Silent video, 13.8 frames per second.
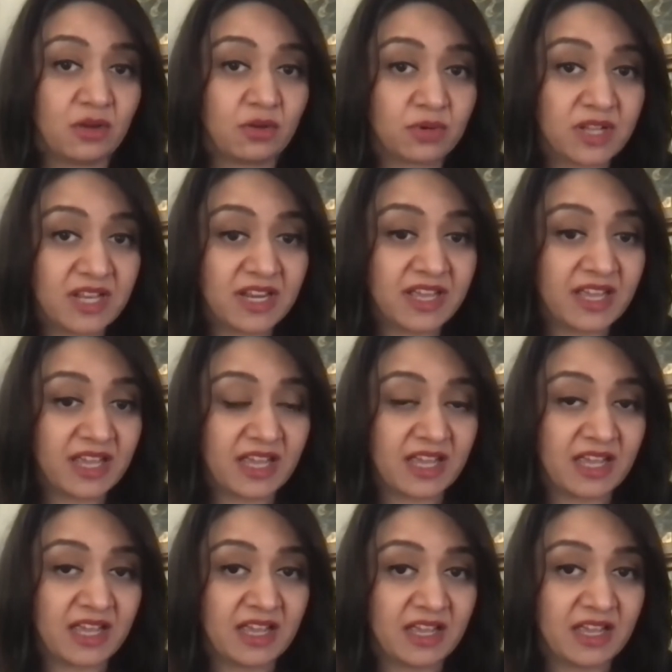
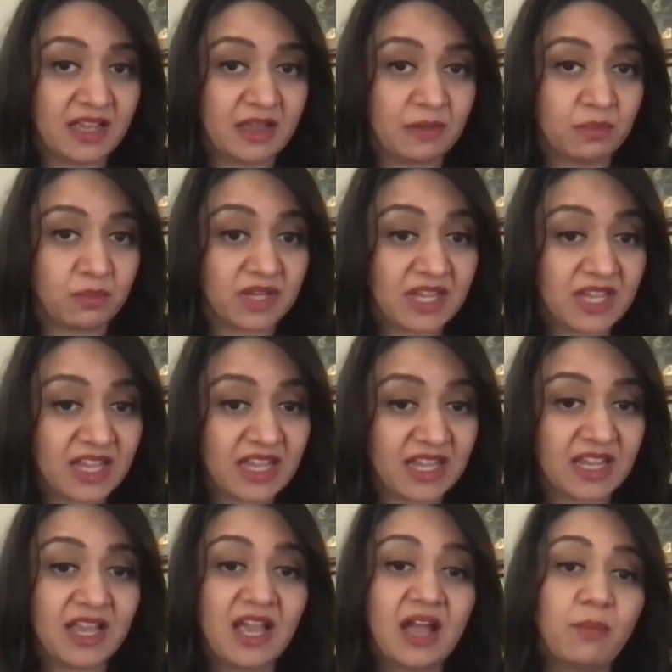really
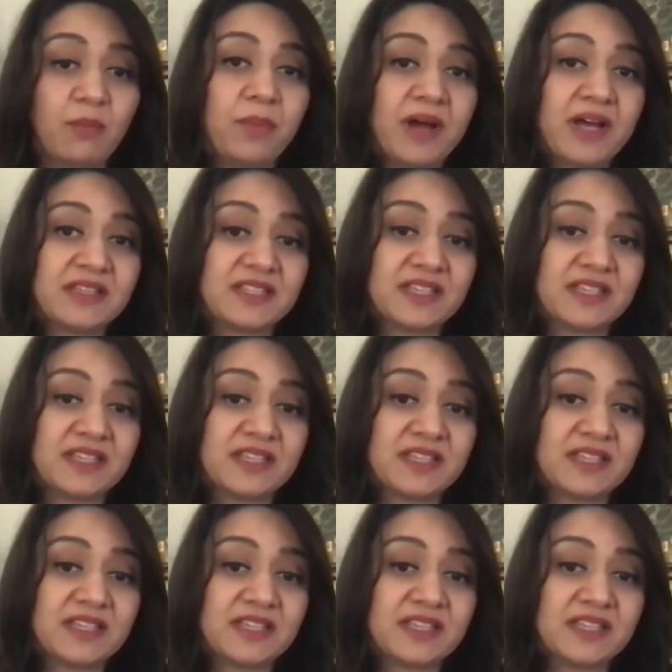key, but